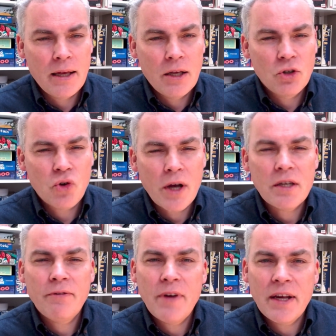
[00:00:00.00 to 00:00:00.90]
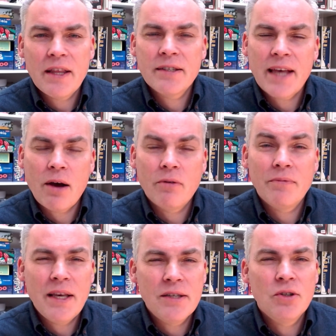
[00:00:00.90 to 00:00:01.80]
Trying to figure this out
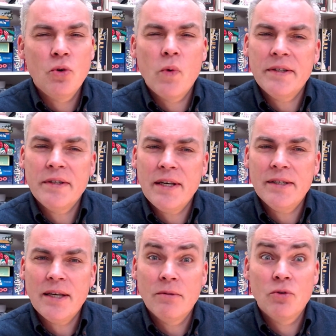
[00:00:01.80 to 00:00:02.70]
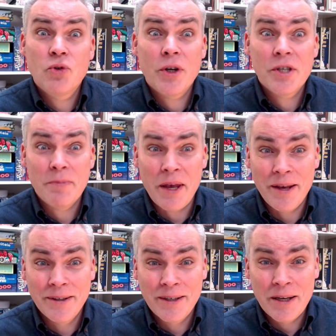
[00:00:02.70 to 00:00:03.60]
isn't always easy, trust me.
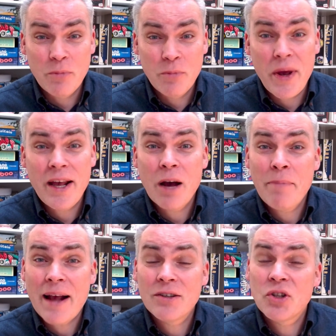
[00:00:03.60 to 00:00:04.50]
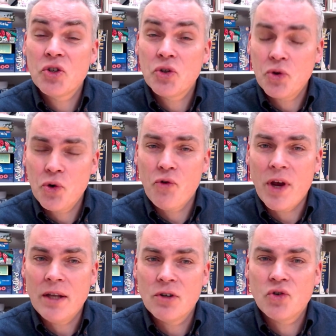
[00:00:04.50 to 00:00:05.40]
But we can go back to the story
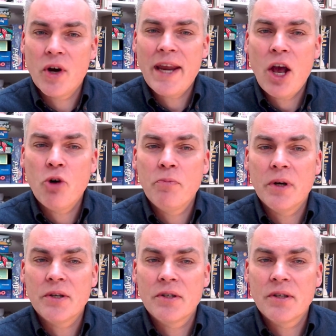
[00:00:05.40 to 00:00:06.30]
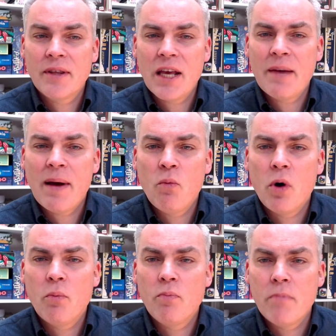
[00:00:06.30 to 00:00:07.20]
to try and help us to think about what
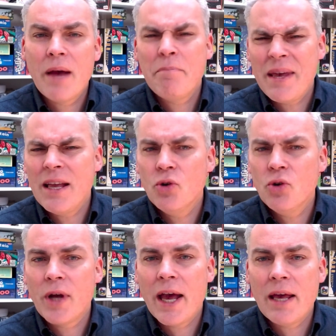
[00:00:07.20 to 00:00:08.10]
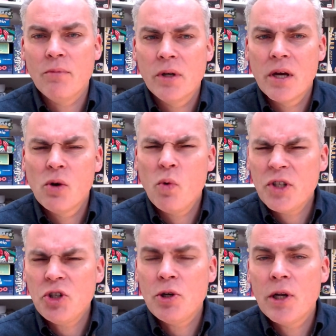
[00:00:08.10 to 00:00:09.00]
might be in your game. What
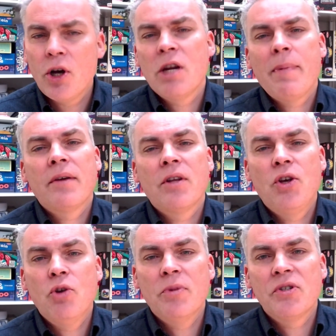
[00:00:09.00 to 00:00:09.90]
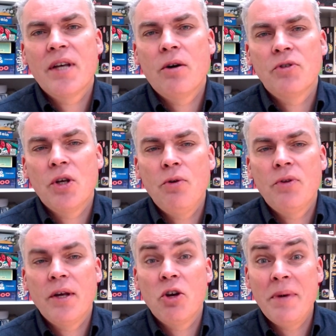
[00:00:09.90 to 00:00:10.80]
did you learn about the human cells that you
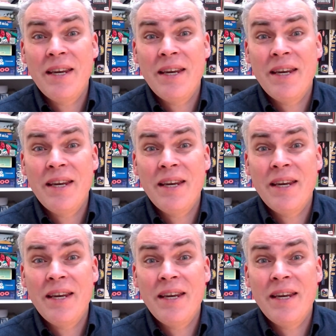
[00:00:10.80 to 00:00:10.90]
think could be an